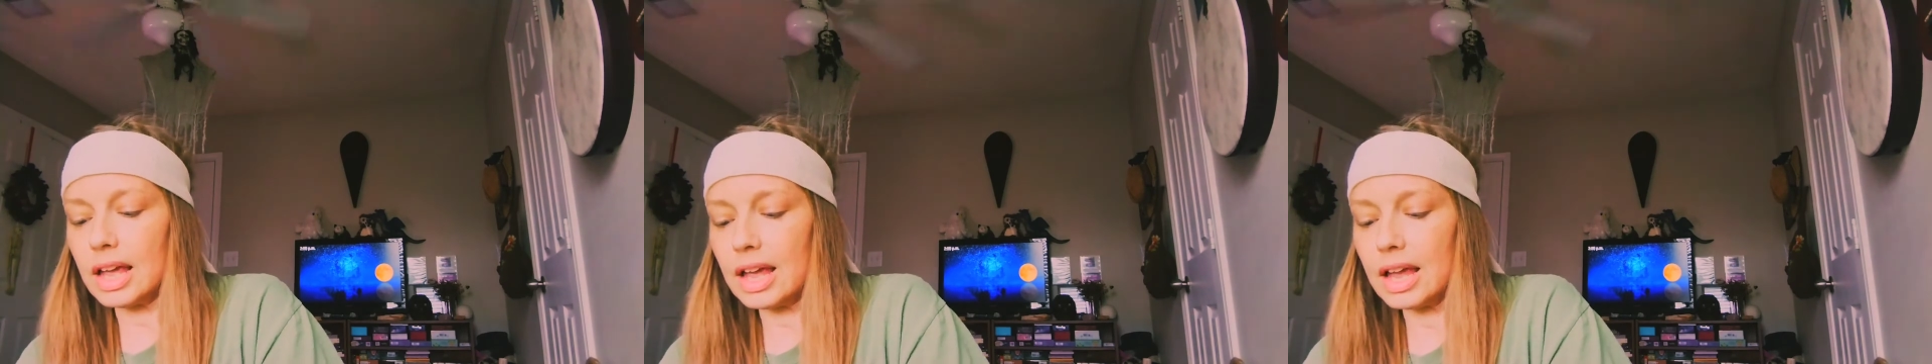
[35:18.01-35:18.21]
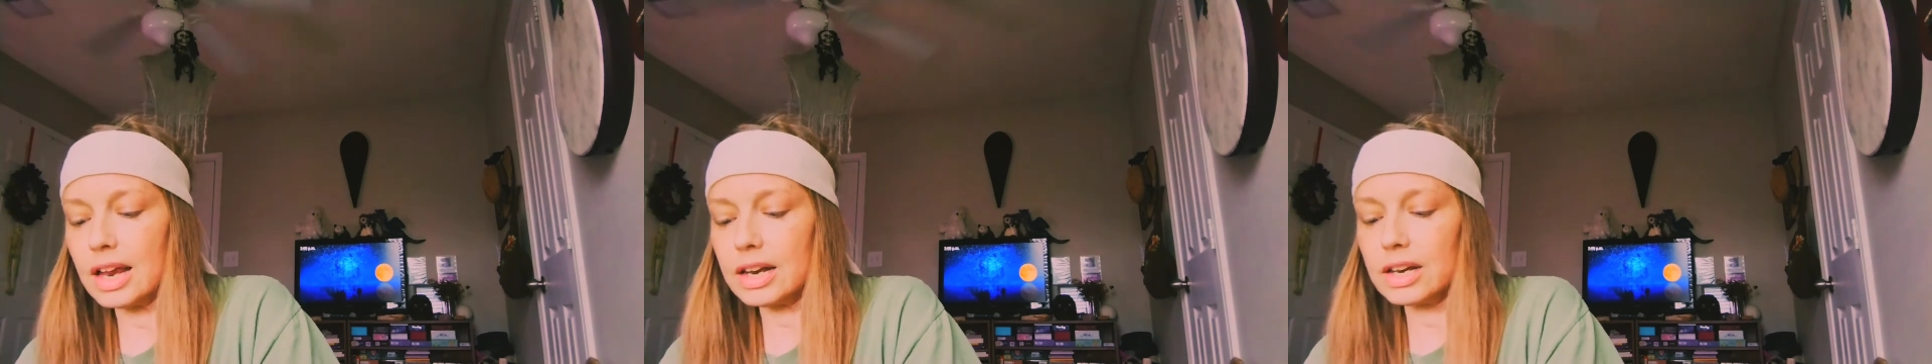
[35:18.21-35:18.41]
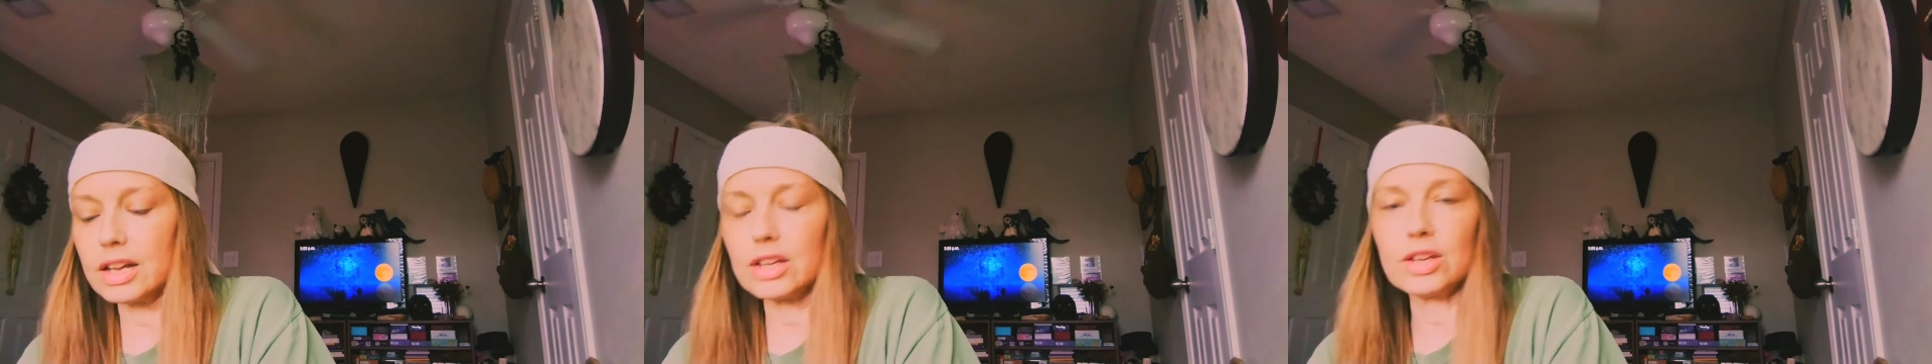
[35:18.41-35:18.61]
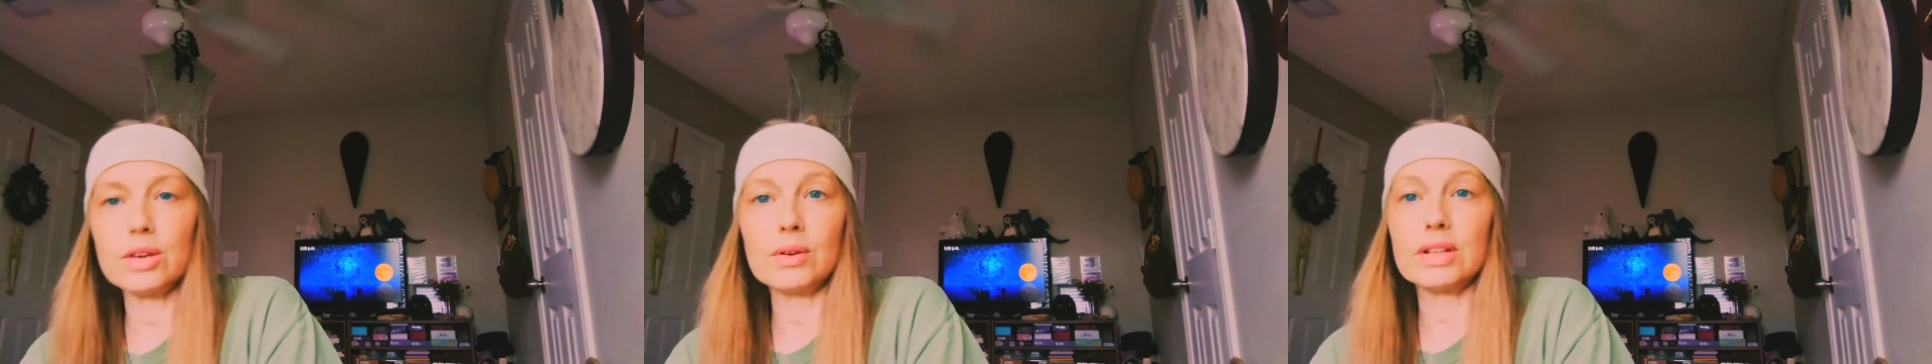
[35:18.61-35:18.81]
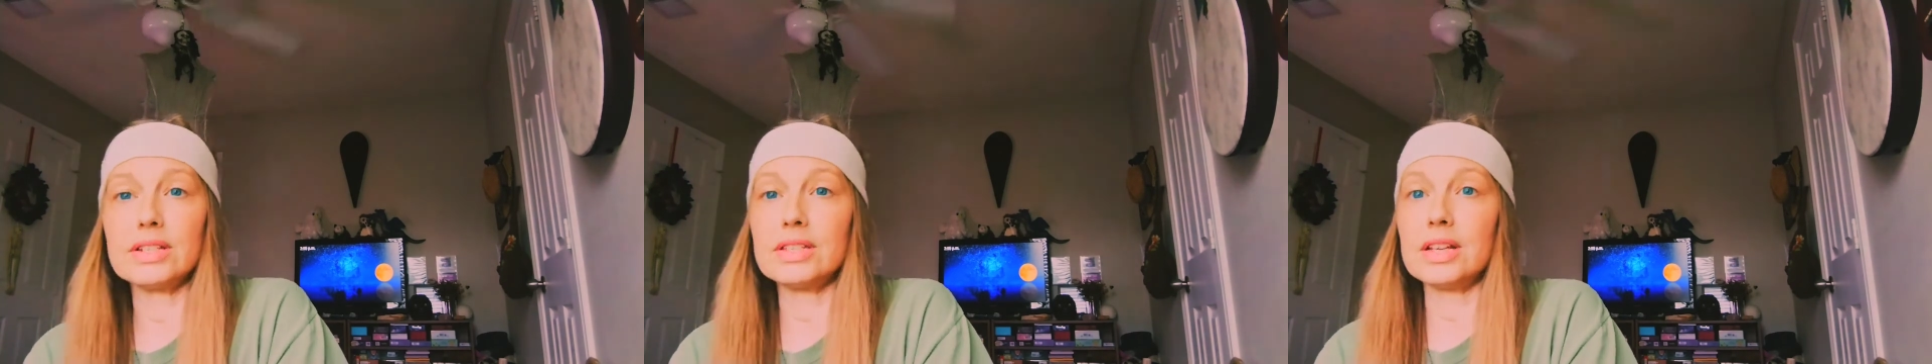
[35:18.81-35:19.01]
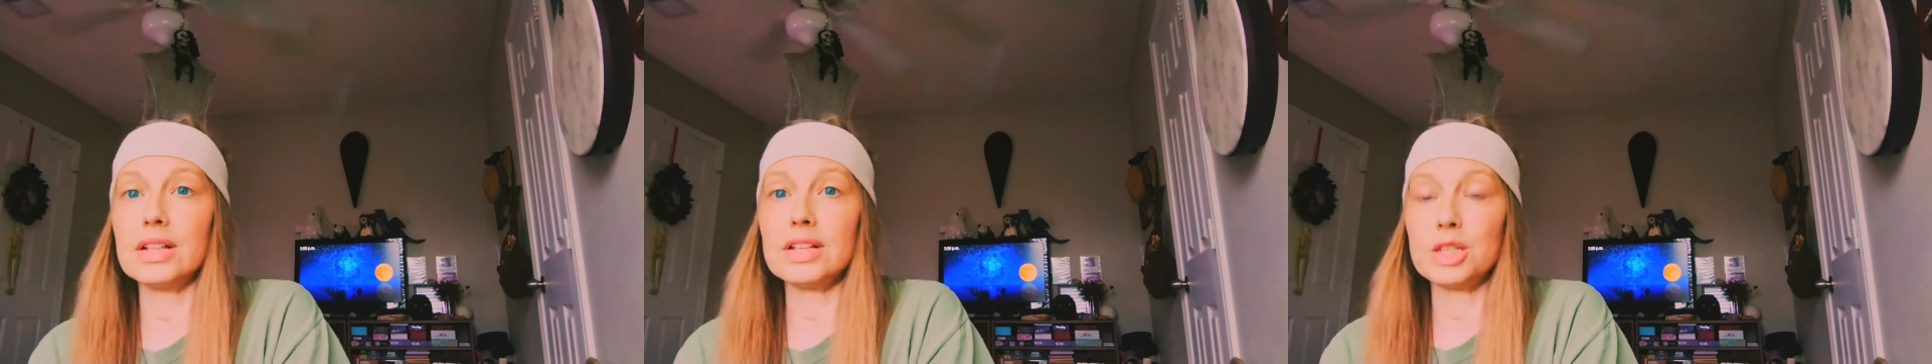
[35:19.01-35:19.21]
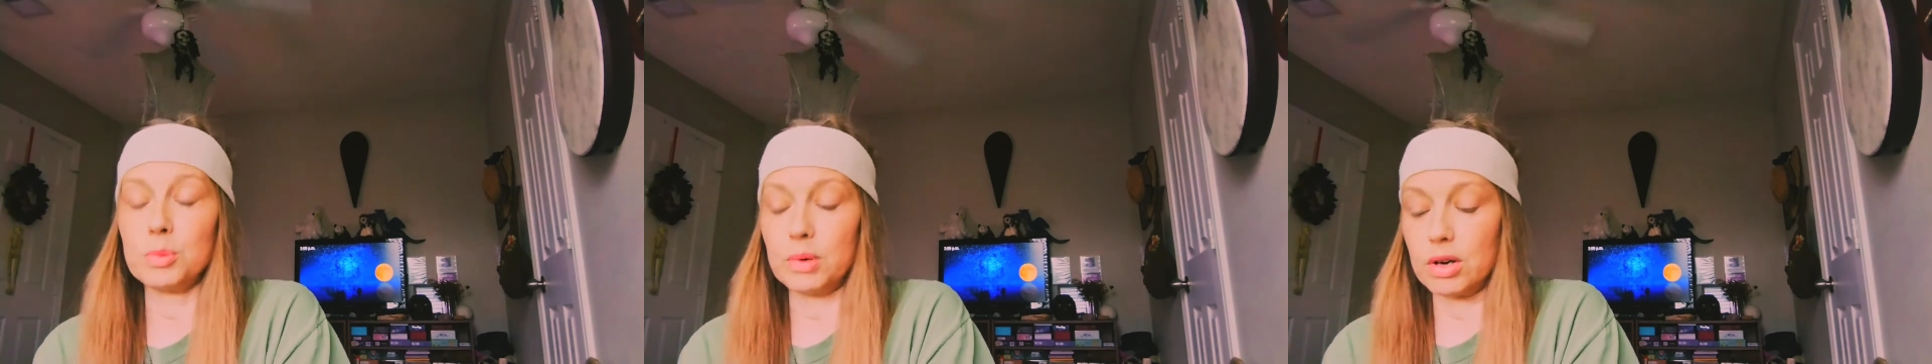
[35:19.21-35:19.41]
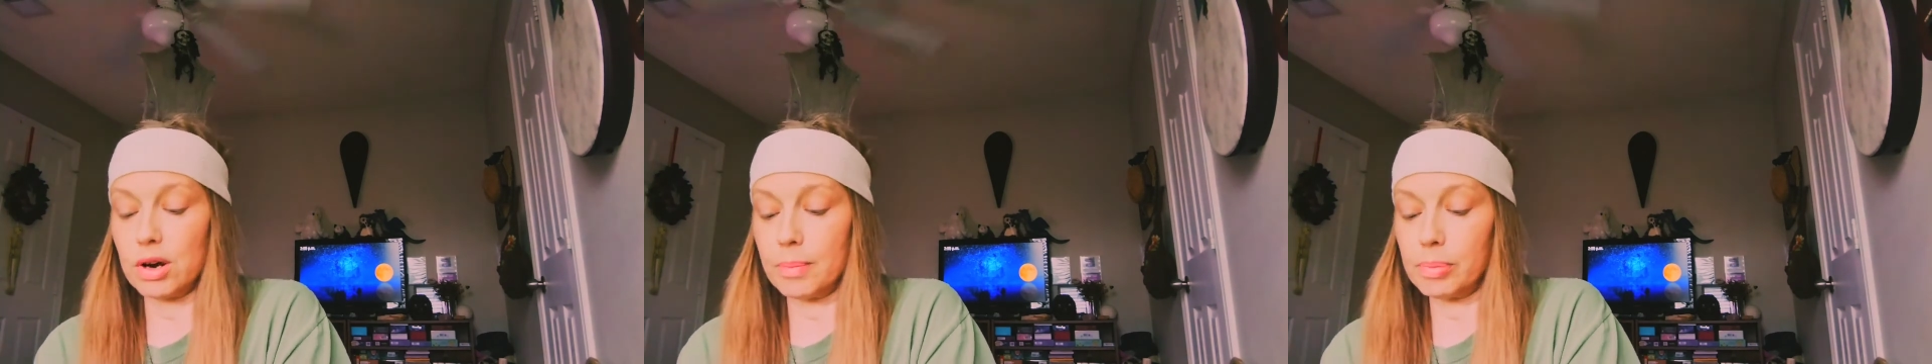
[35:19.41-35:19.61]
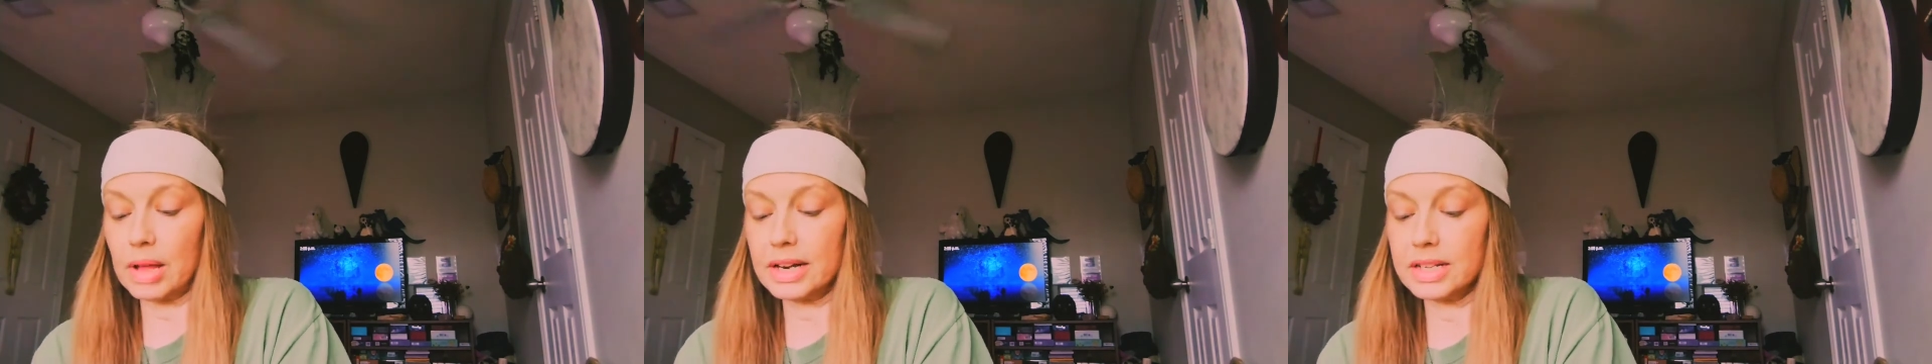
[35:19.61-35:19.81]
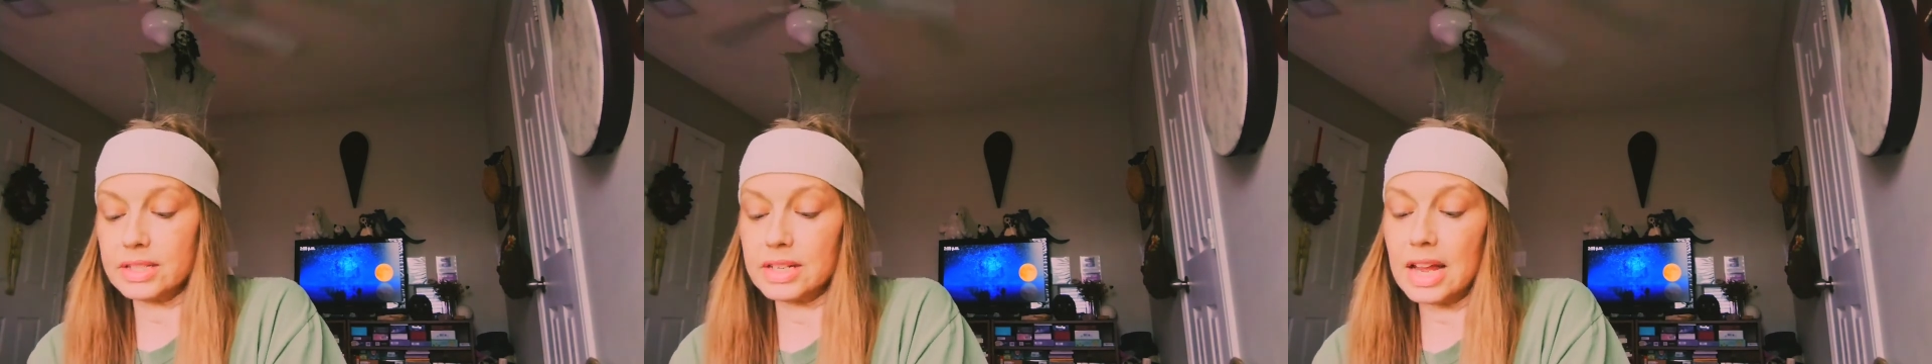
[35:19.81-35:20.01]
and you can see the spirit
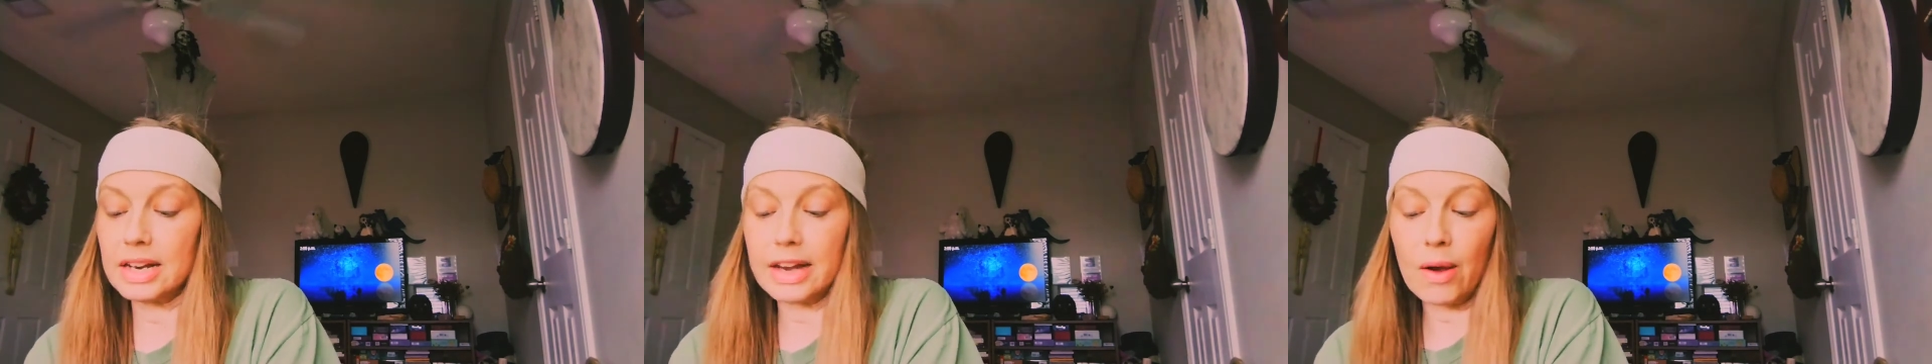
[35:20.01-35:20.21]
plain as day.